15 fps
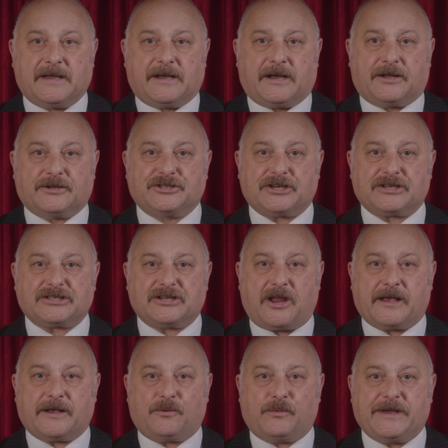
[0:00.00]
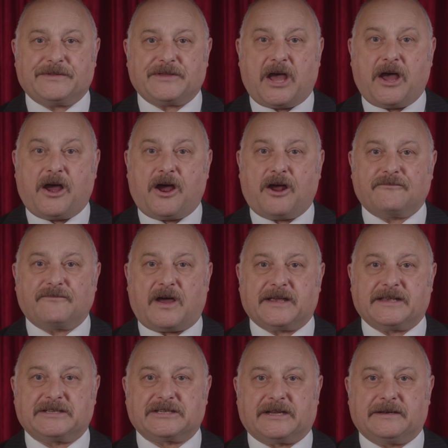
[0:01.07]
And just like with
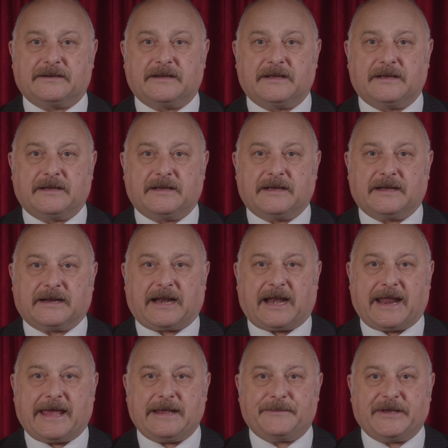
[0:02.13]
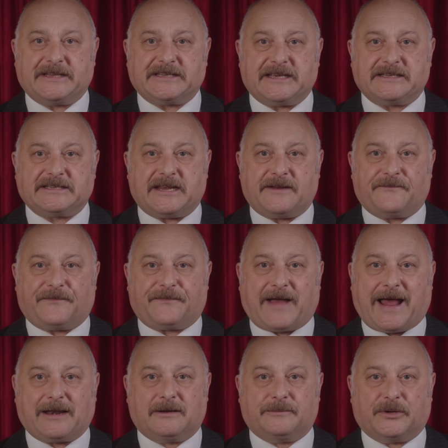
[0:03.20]
Horizon, claim it is
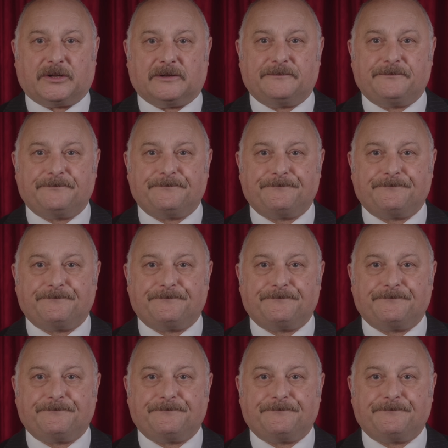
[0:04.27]
infallible.